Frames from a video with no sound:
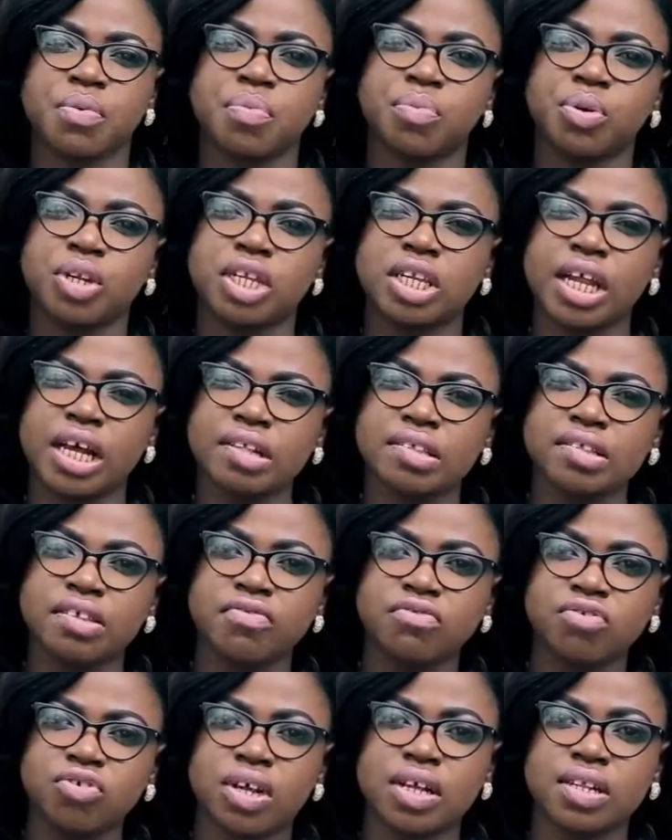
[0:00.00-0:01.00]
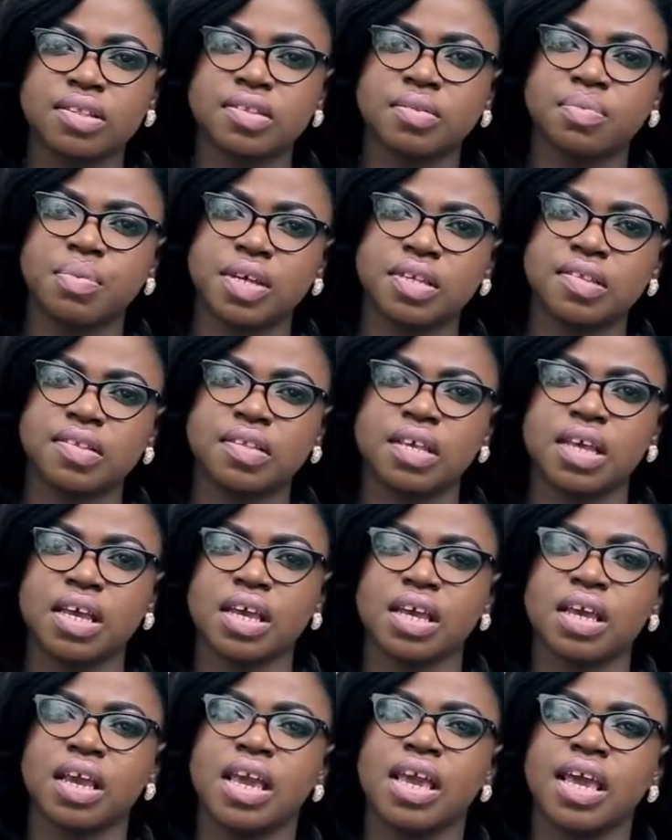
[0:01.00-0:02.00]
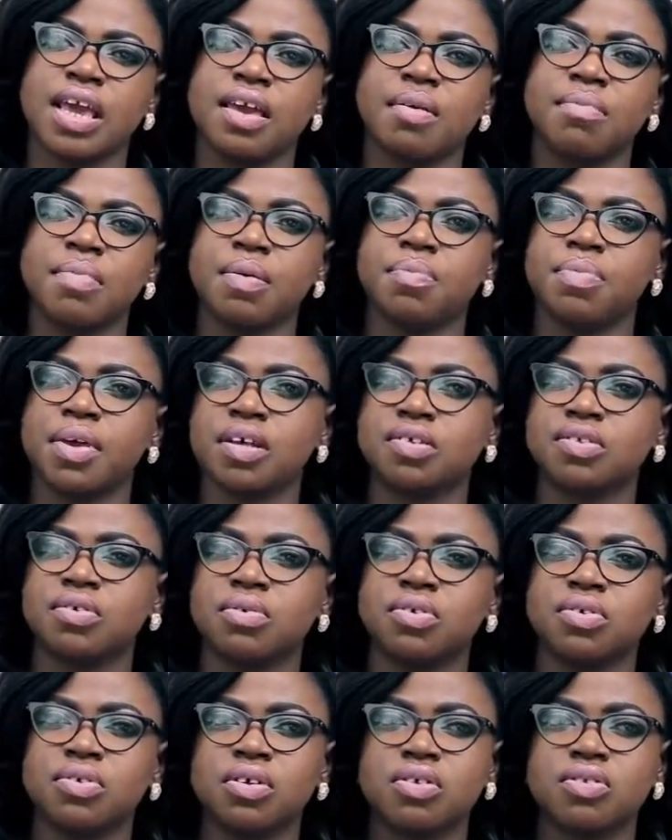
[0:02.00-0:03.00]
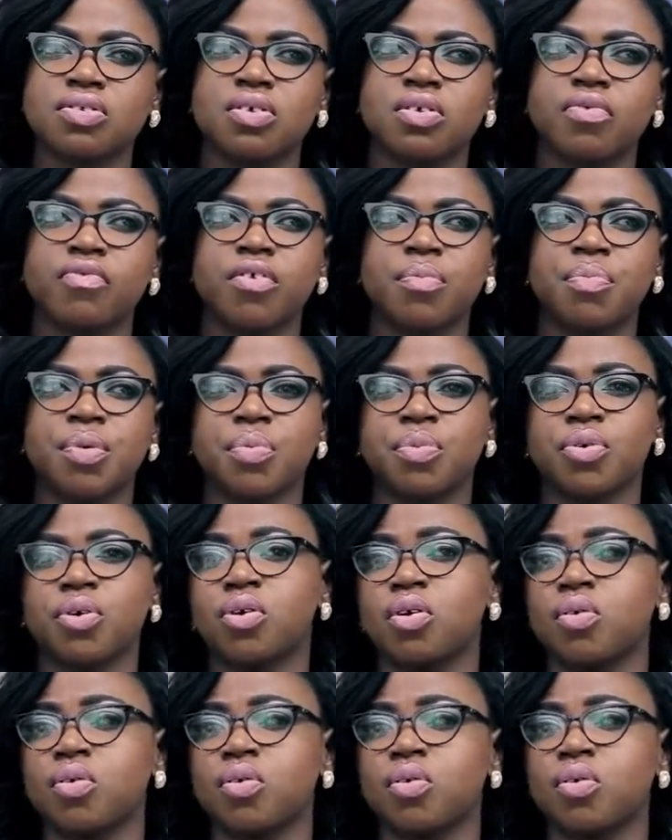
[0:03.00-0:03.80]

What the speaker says: reproductive tract per se. It may be as a result of what people